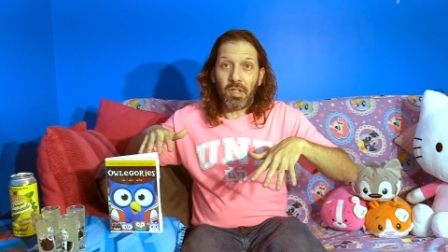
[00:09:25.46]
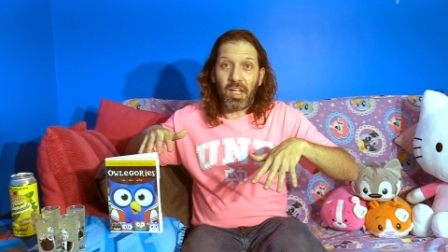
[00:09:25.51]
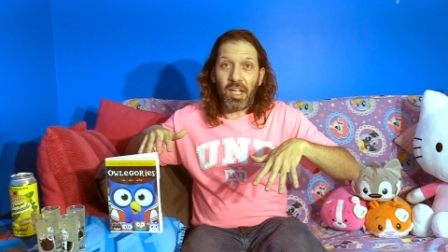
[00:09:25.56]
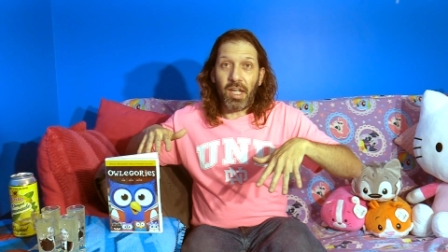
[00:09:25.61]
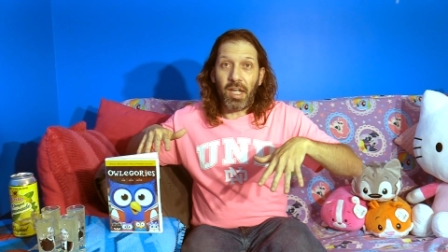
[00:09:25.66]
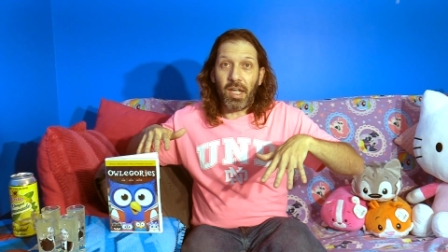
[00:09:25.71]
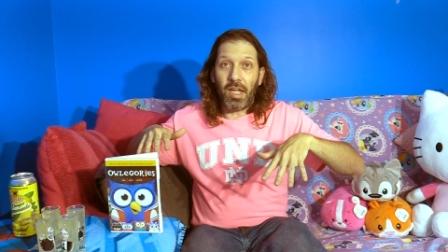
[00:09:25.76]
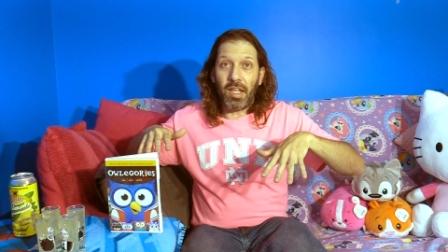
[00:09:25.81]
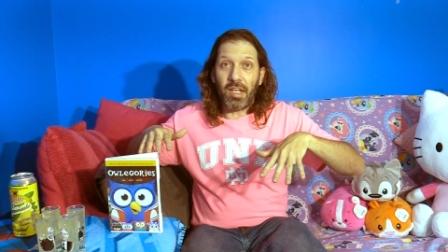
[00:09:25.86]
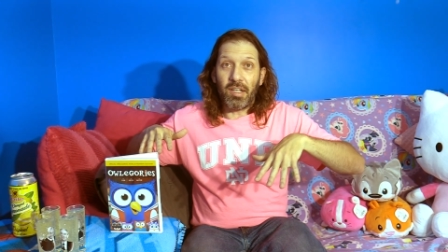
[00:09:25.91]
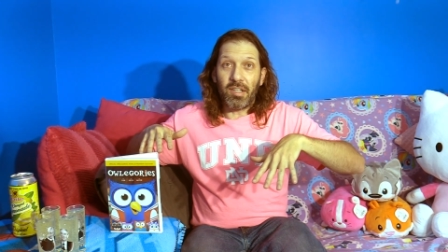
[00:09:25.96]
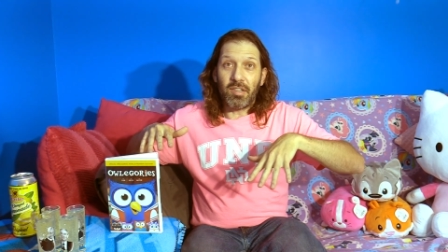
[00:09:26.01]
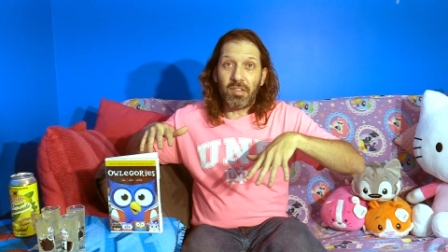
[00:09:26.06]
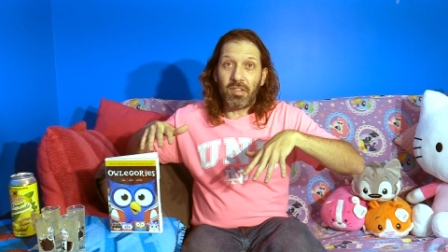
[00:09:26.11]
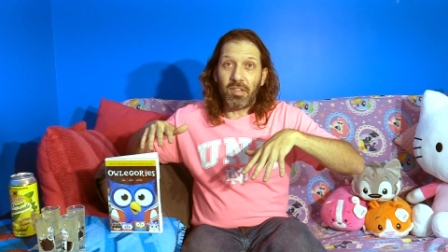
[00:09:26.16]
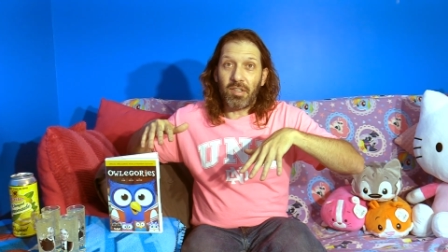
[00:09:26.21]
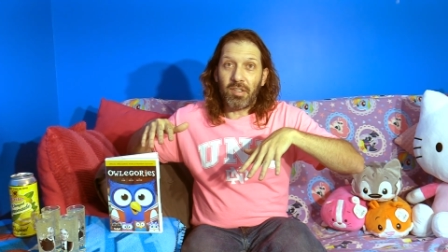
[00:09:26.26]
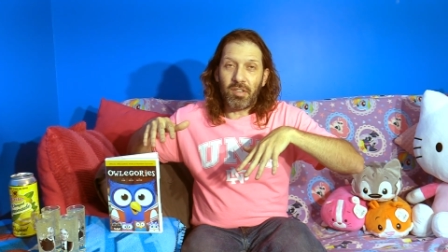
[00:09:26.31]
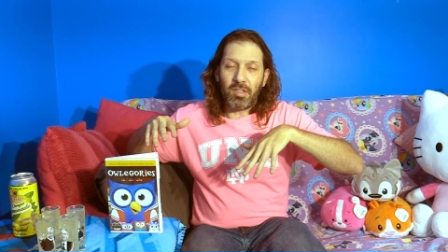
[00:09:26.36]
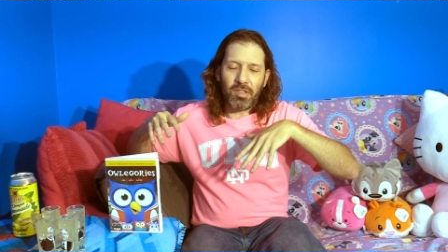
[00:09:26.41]
And
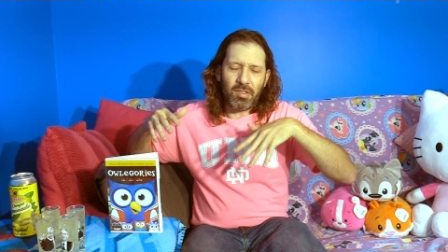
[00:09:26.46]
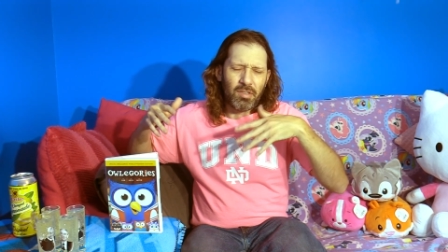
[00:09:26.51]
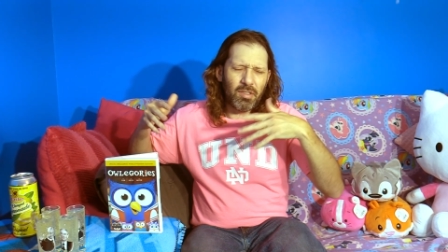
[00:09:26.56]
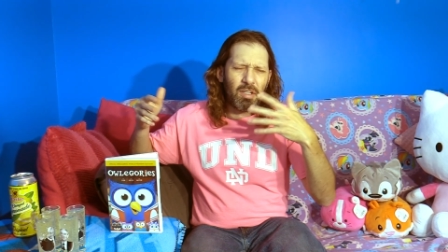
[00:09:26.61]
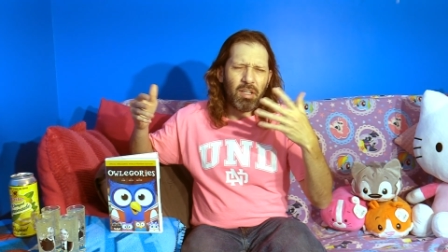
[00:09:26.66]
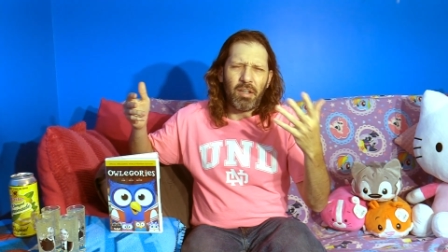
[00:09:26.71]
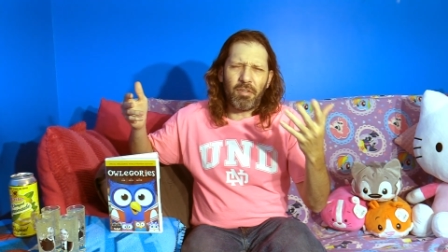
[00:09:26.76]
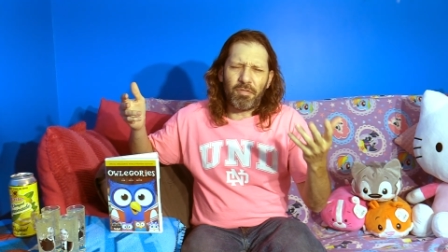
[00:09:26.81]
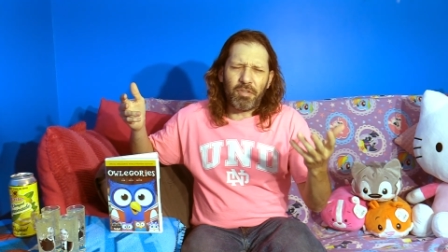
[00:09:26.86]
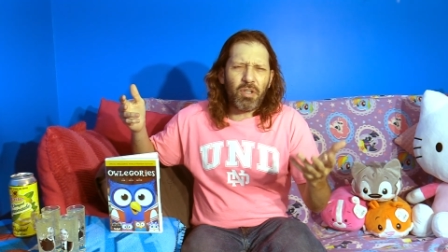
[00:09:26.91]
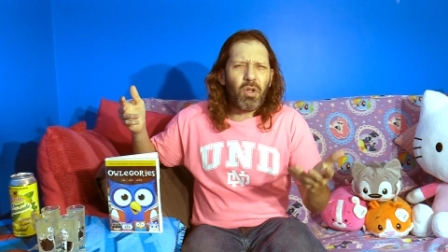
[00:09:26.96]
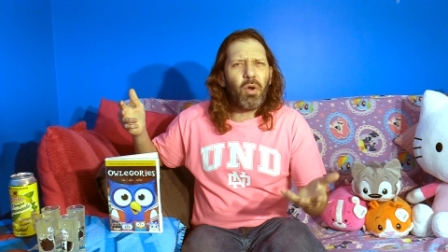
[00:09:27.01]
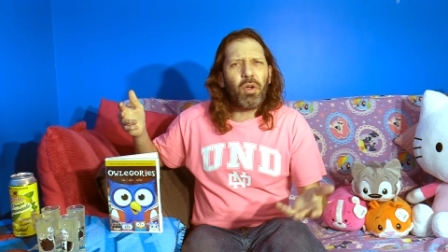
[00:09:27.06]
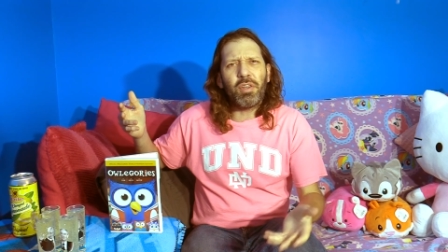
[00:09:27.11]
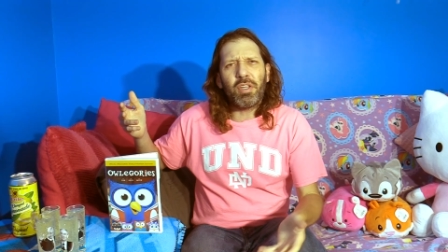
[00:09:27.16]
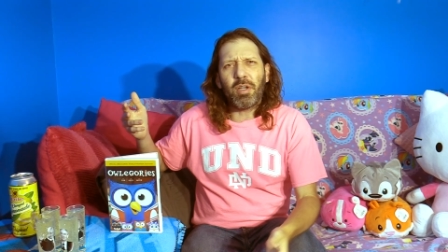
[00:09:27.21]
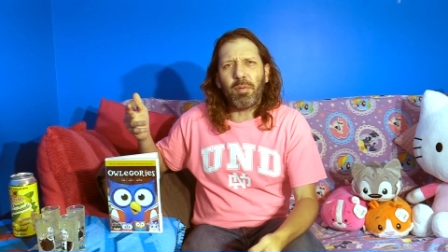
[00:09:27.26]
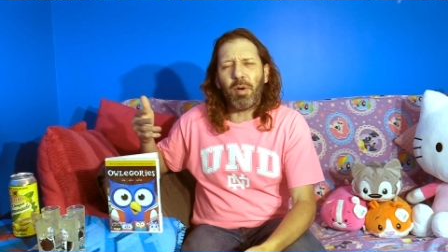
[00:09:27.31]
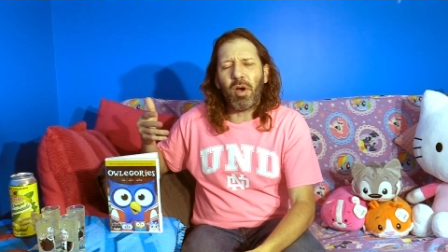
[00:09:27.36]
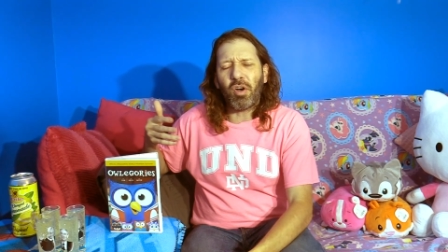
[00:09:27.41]
if you know
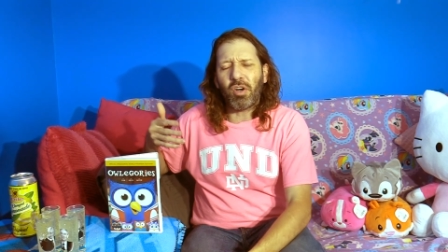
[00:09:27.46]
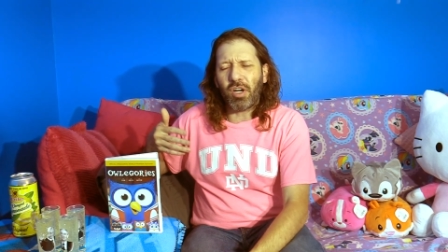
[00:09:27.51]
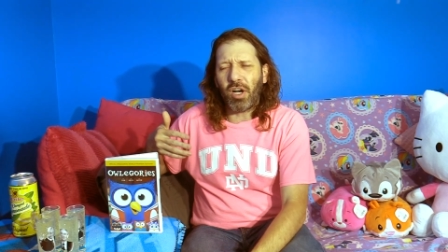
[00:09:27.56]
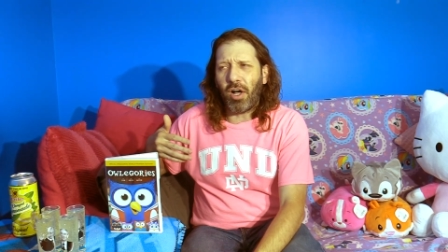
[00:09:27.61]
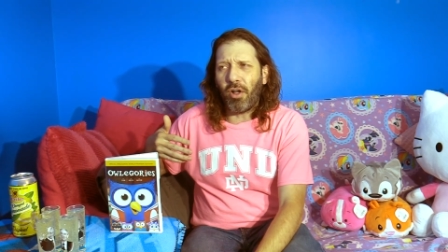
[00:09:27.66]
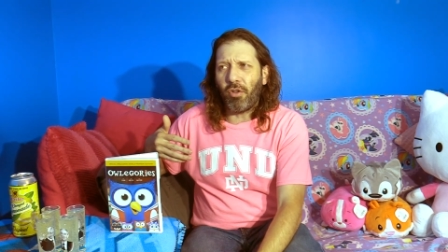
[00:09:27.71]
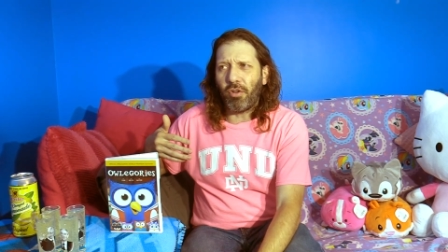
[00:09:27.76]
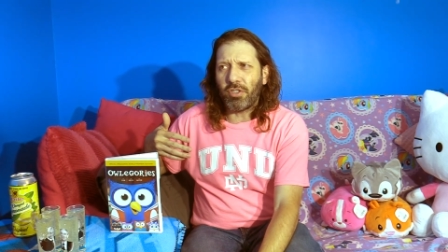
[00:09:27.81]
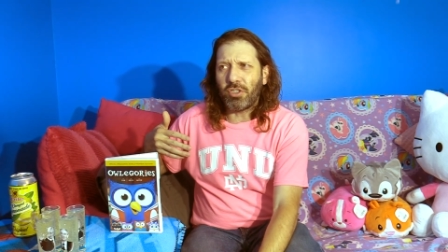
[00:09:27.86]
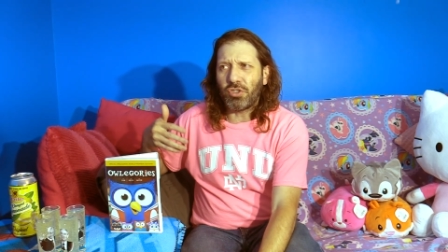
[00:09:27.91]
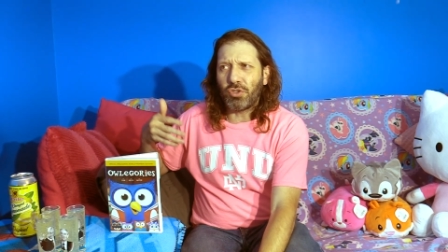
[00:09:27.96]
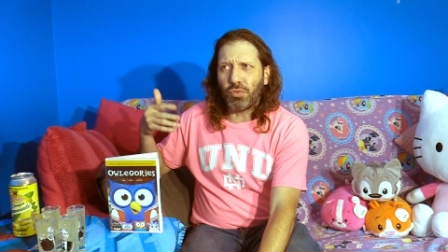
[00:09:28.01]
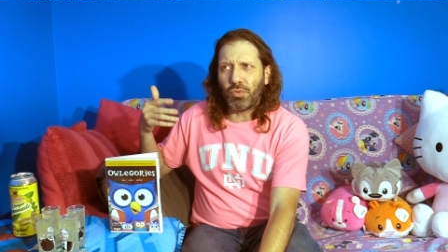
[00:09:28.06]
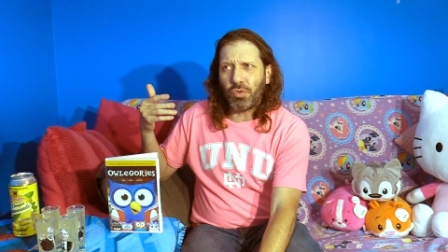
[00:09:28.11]
anything about college,